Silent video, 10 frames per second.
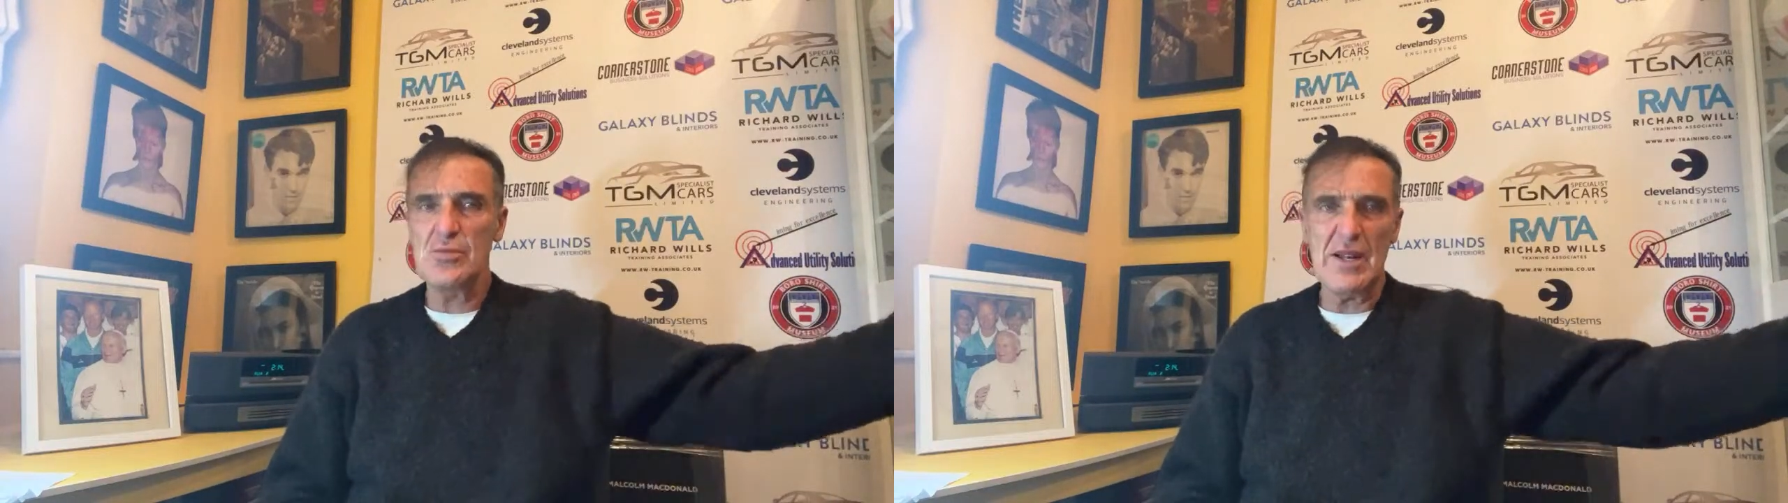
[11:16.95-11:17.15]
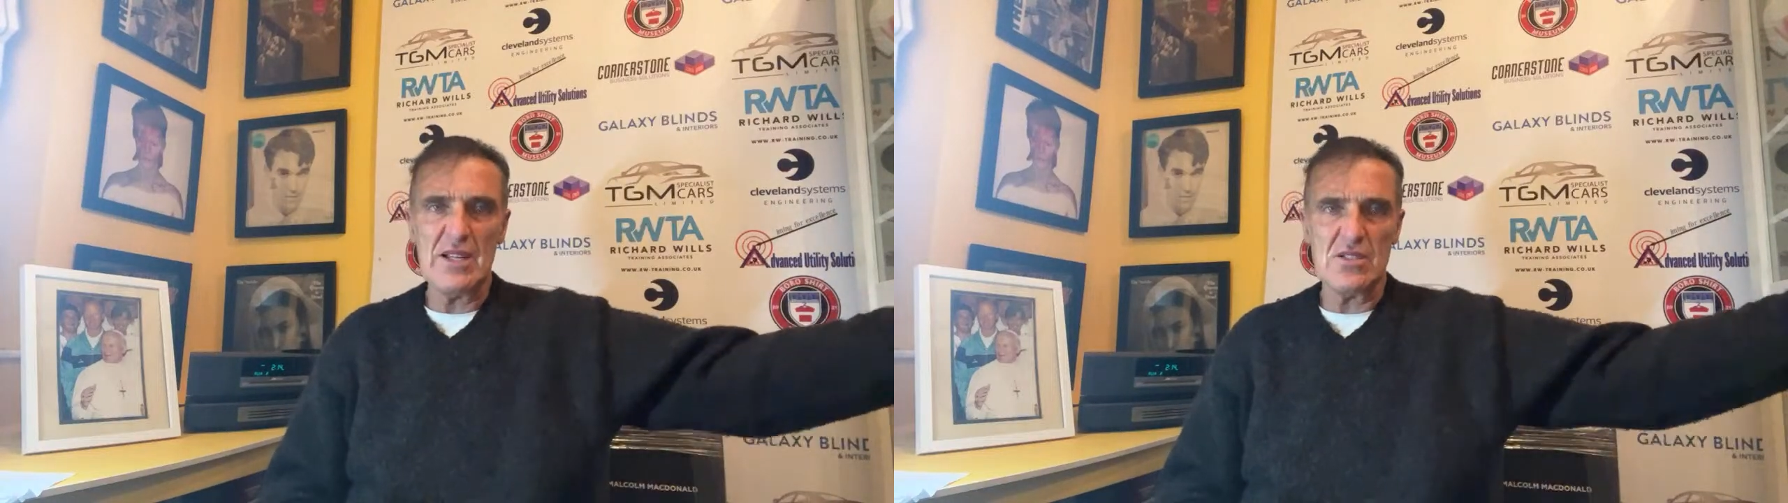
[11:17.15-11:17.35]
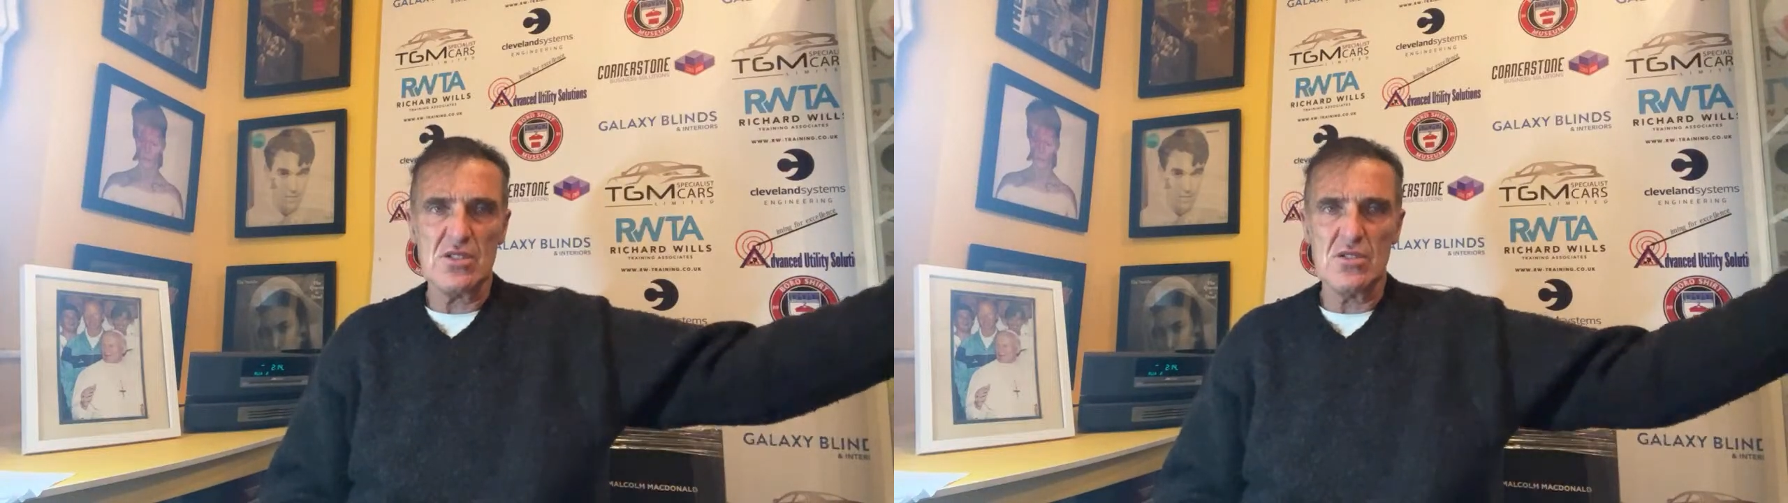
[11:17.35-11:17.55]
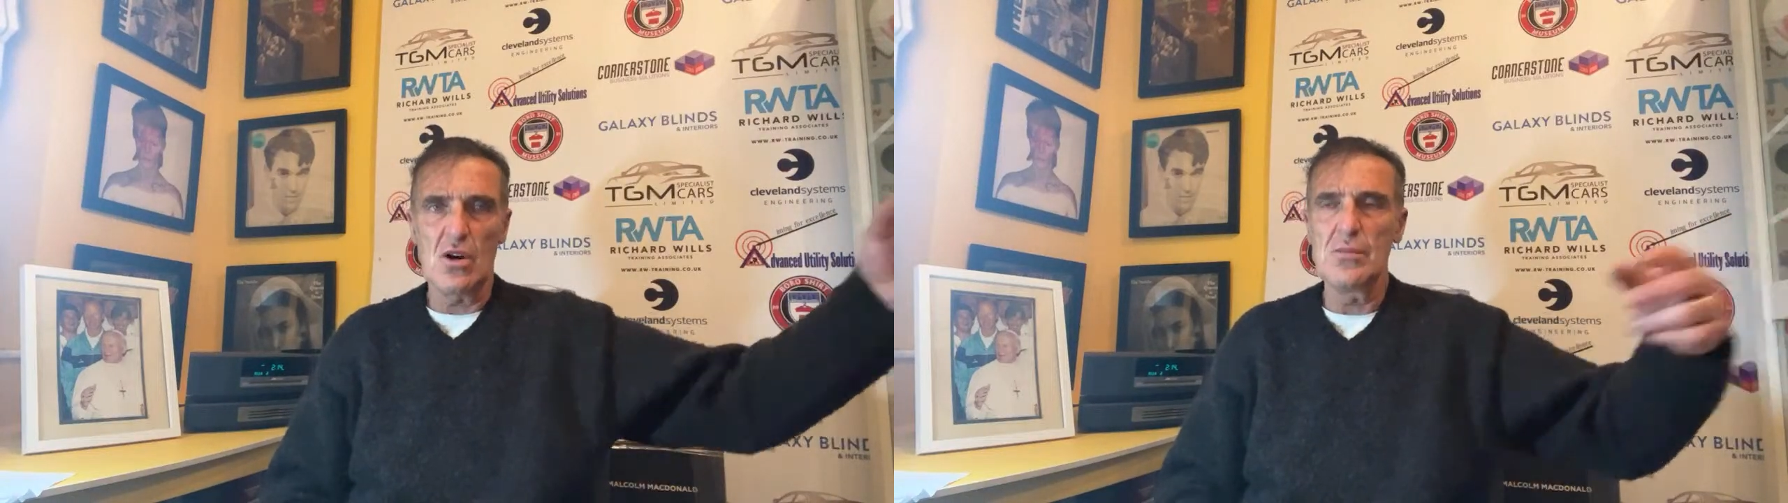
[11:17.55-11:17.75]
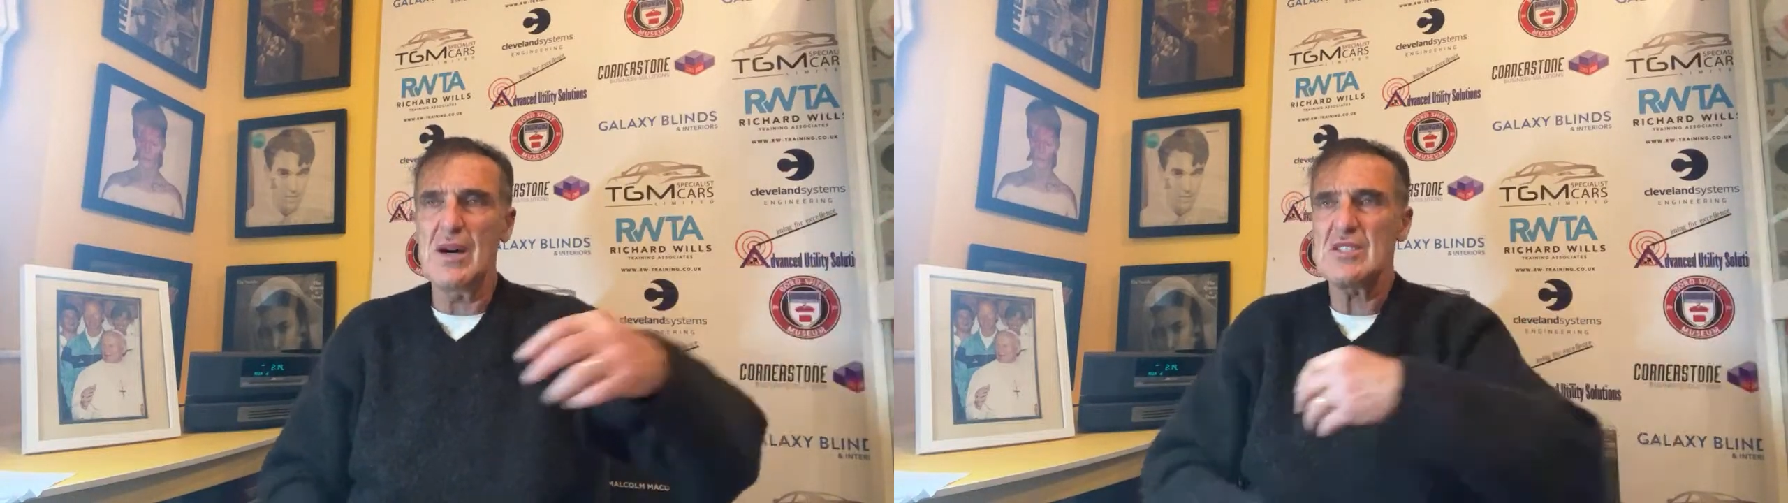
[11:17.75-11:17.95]
minutes
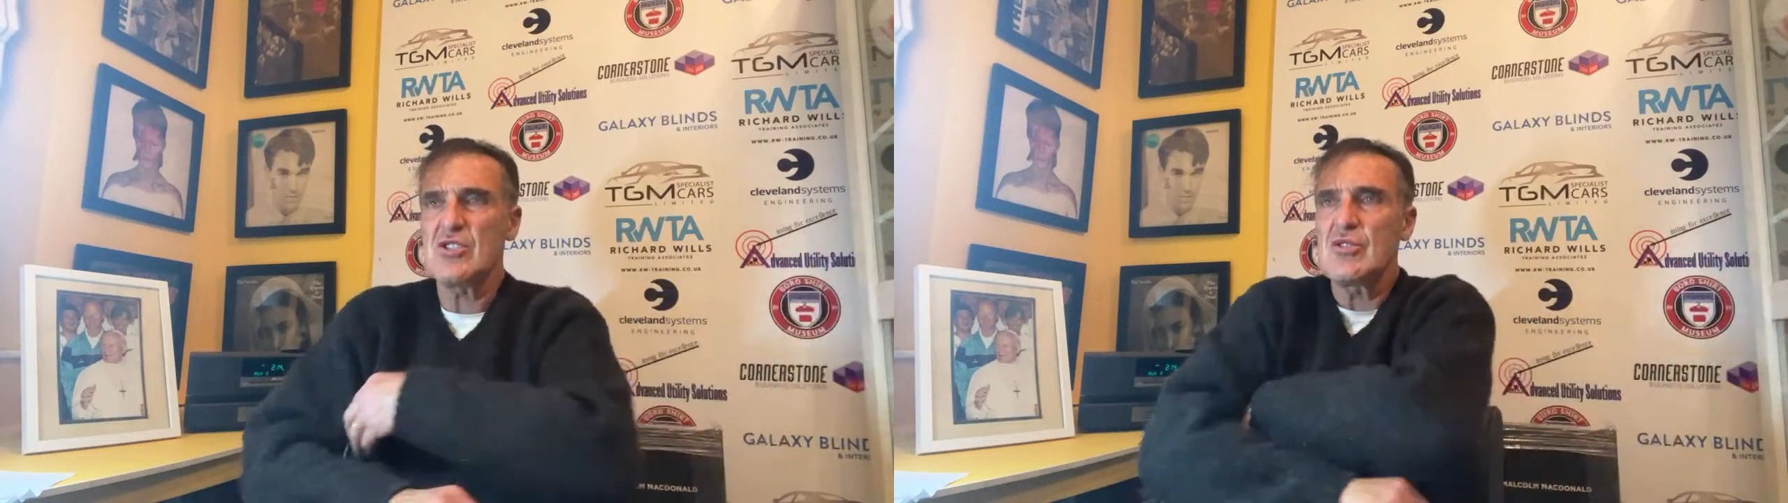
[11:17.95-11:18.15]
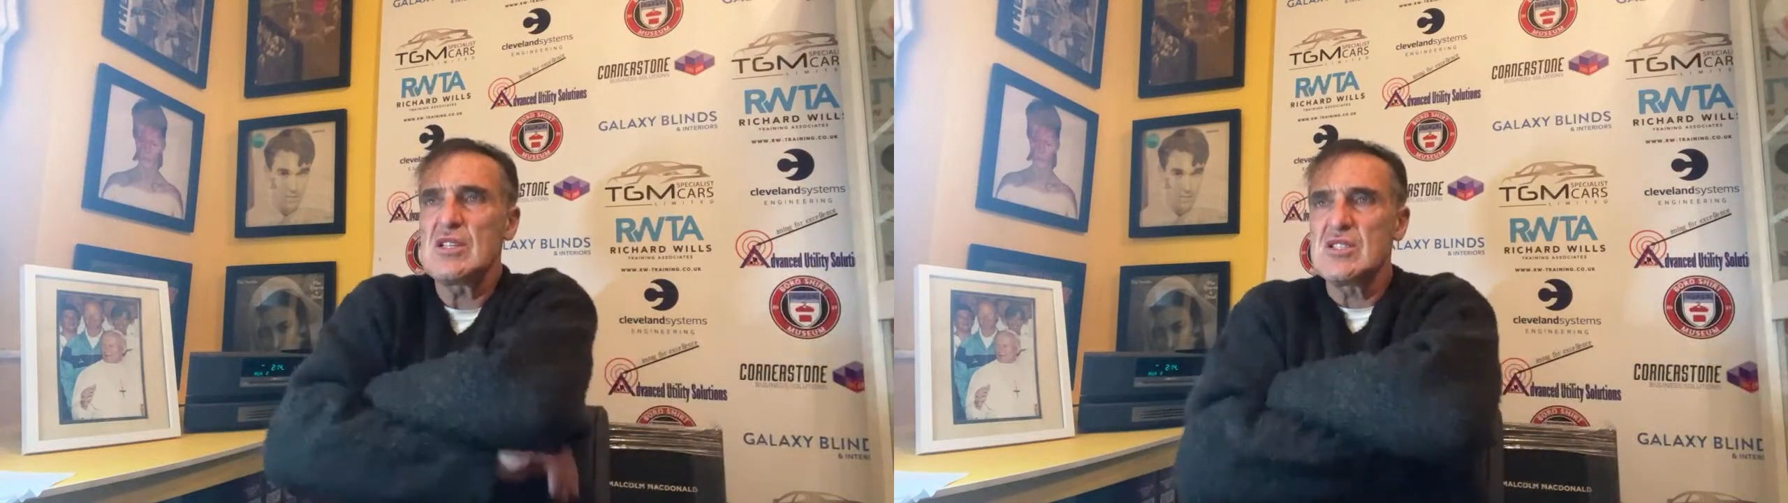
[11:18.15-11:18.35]
on my screen.